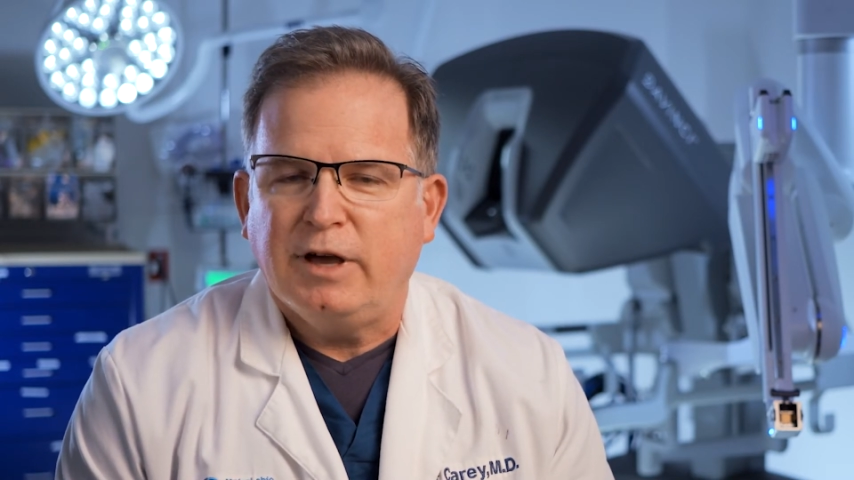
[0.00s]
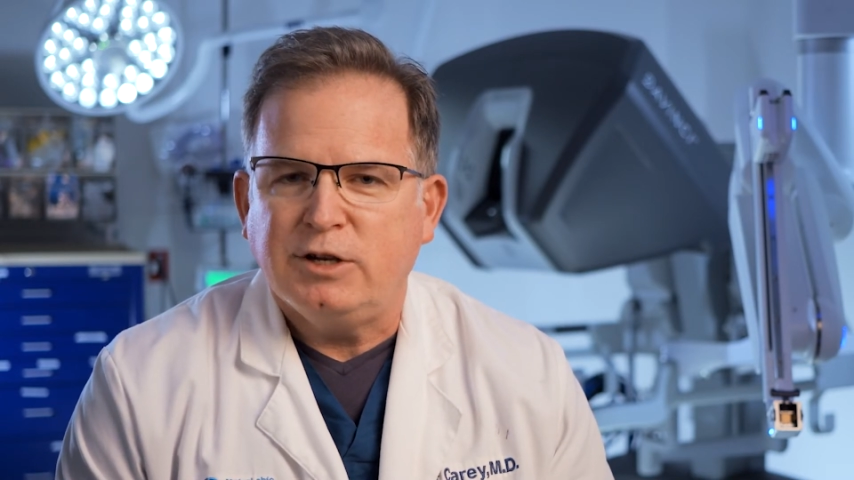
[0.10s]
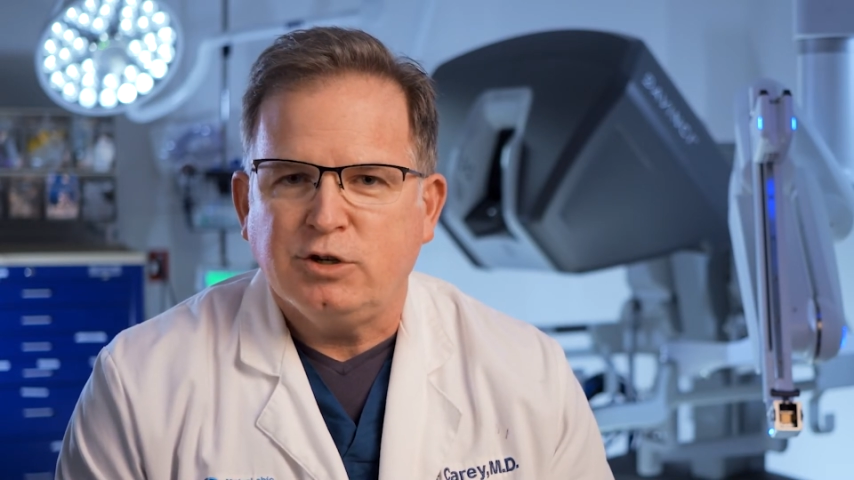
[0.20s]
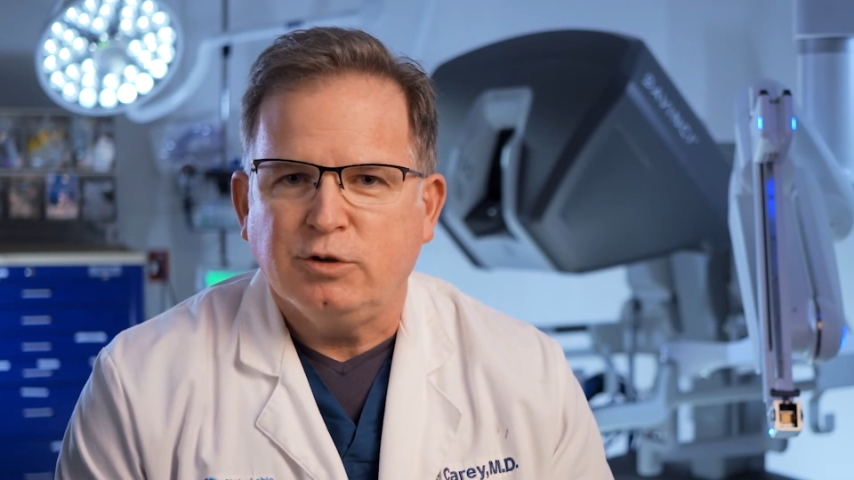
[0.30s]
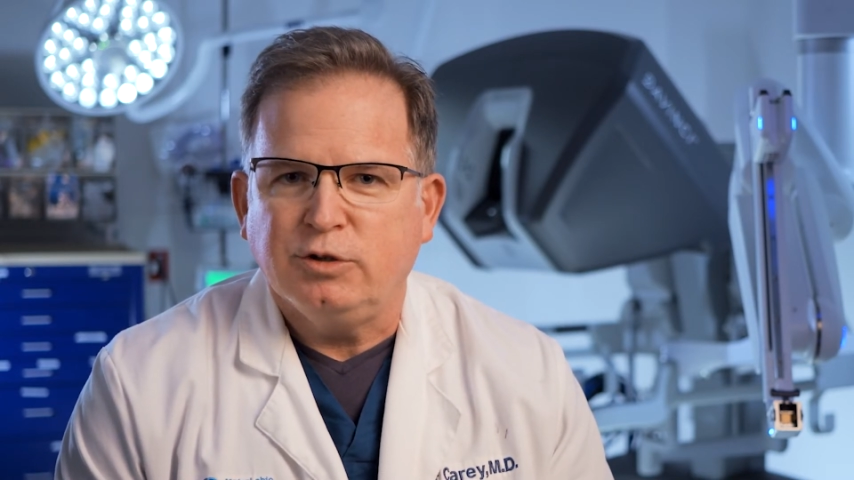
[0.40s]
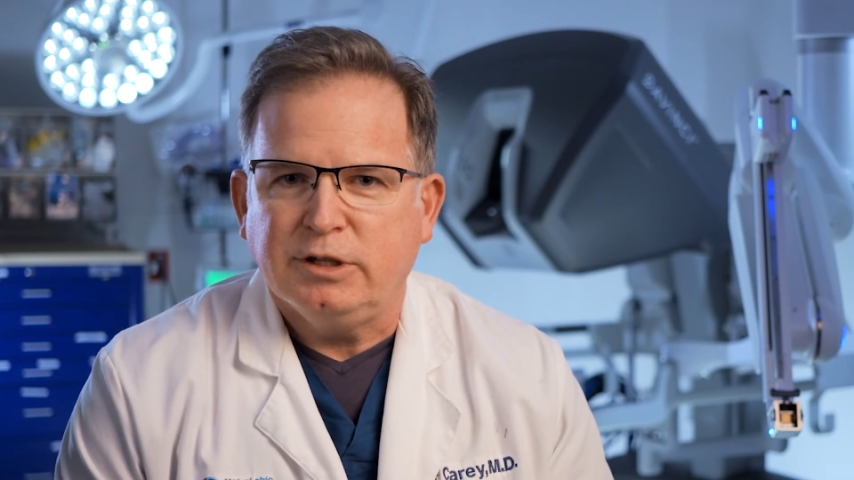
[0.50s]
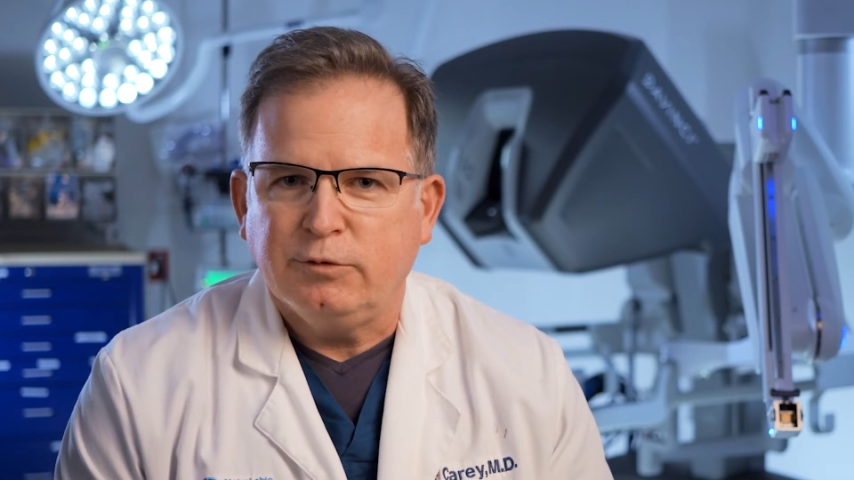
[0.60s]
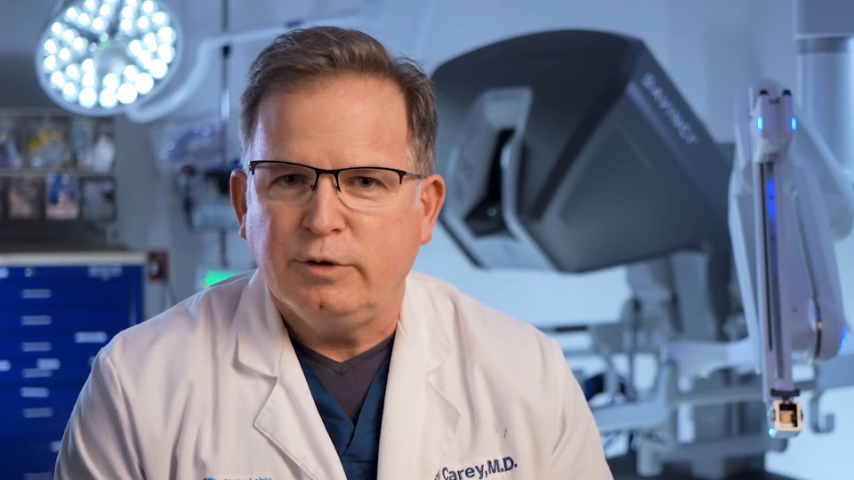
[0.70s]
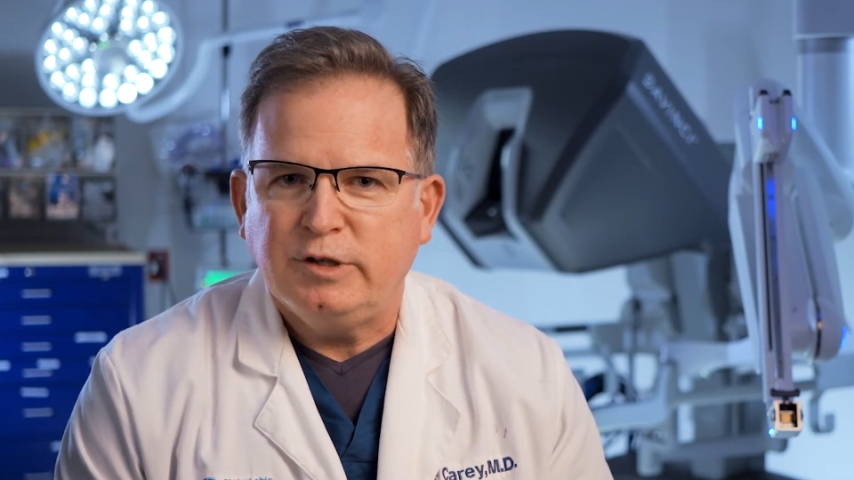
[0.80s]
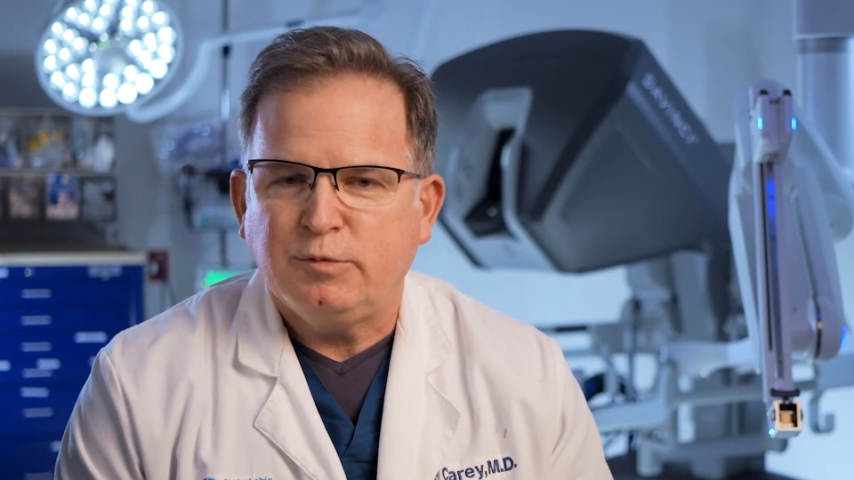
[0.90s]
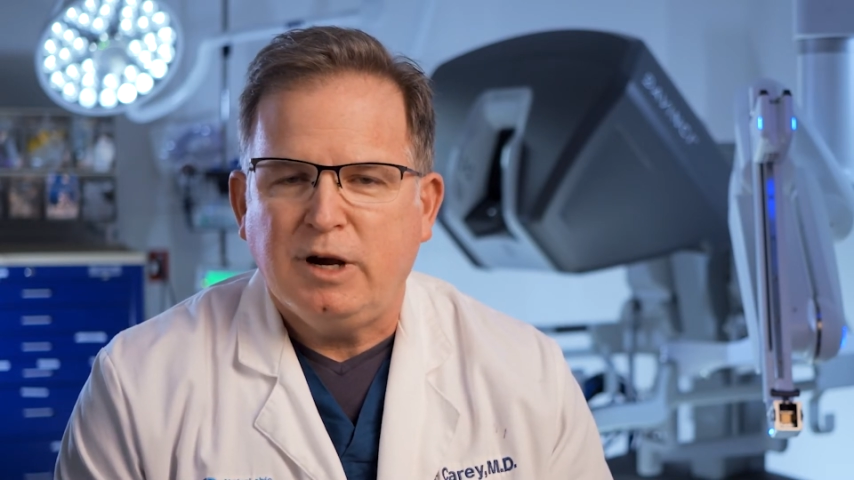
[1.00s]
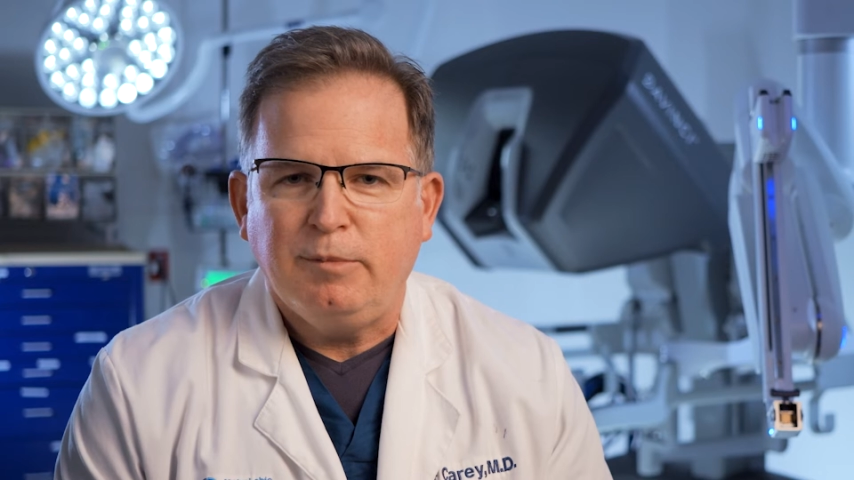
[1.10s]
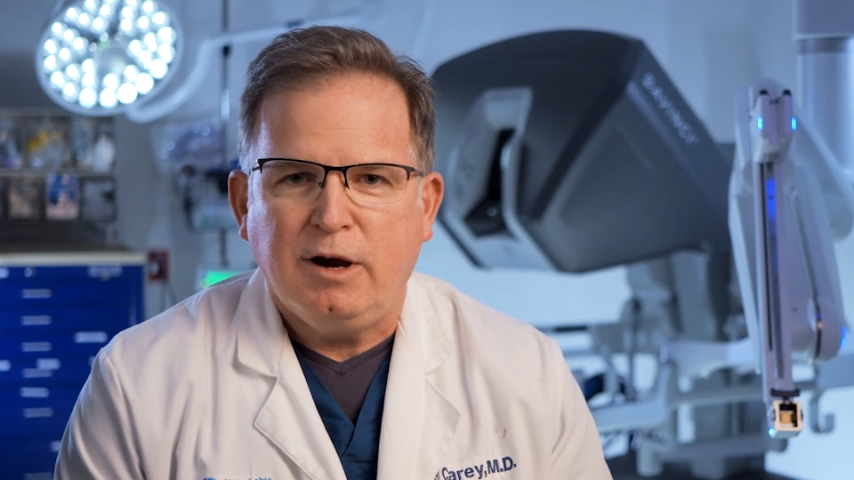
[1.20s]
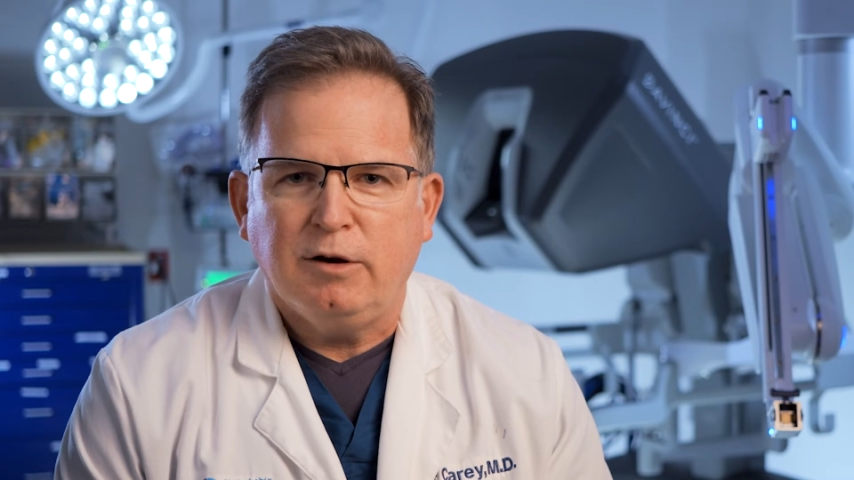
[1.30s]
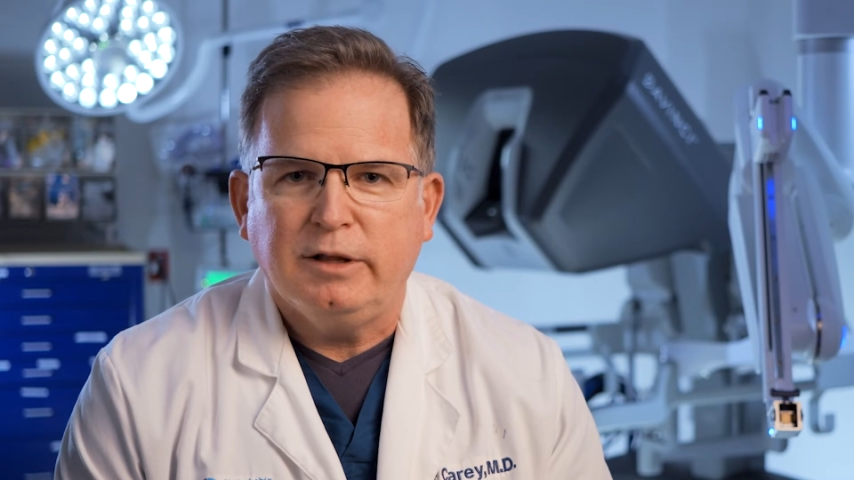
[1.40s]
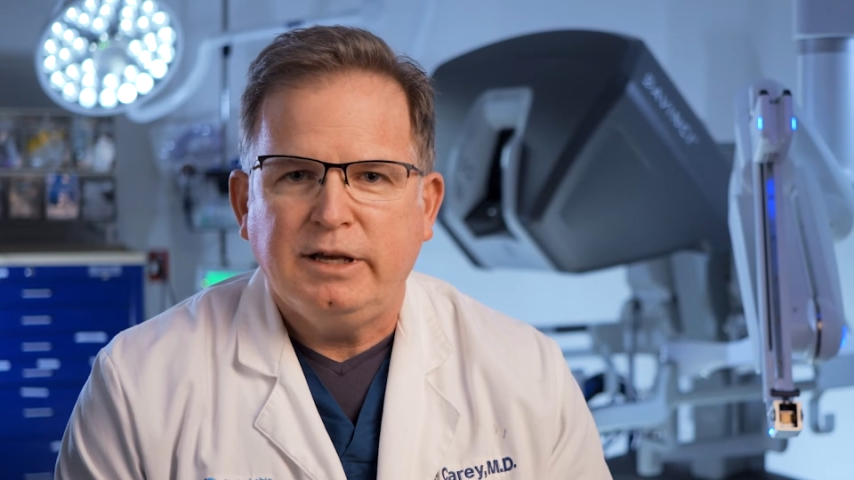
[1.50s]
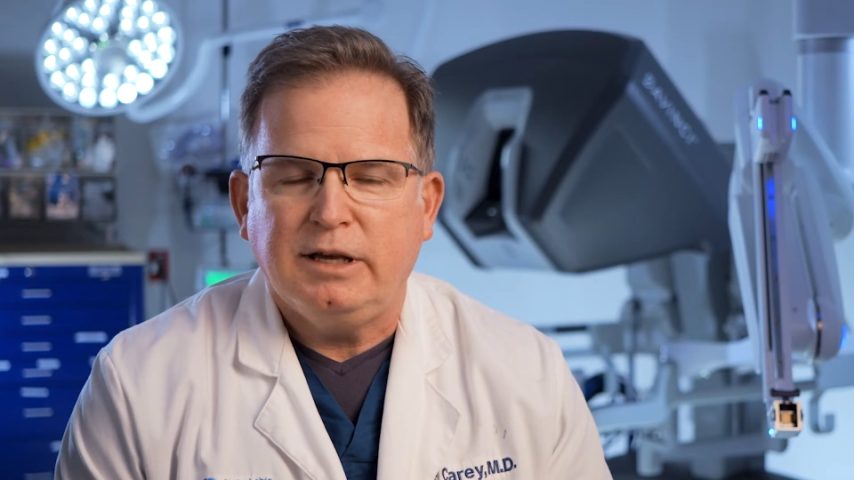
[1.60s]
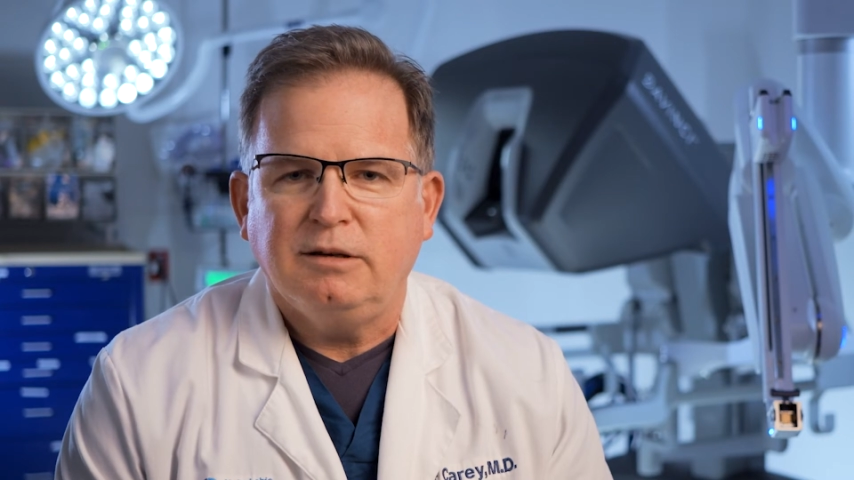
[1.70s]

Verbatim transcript: vaginal deliveries primarily